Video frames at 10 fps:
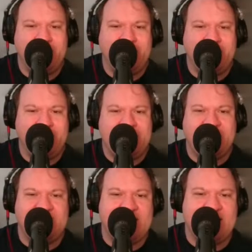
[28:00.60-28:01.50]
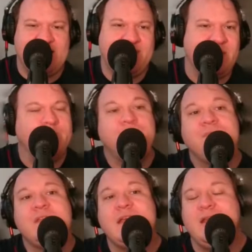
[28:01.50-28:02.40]
guys checking out. So
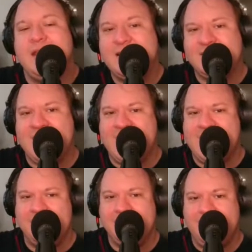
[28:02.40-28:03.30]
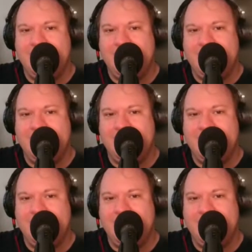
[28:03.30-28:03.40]
next time